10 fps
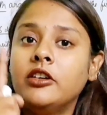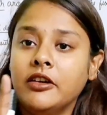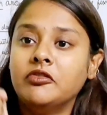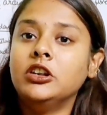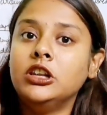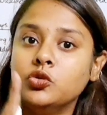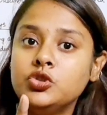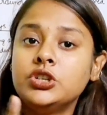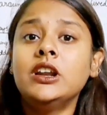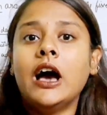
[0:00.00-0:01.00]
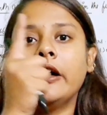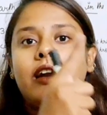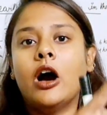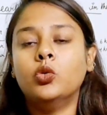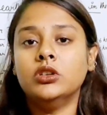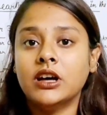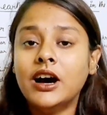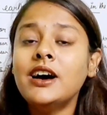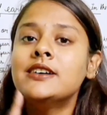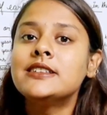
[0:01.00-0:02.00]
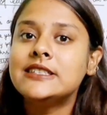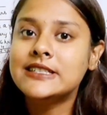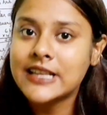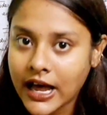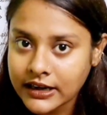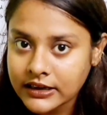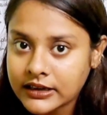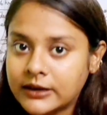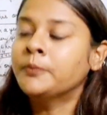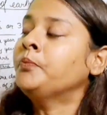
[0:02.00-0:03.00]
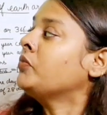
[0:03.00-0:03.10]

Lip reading: revolution around the sun.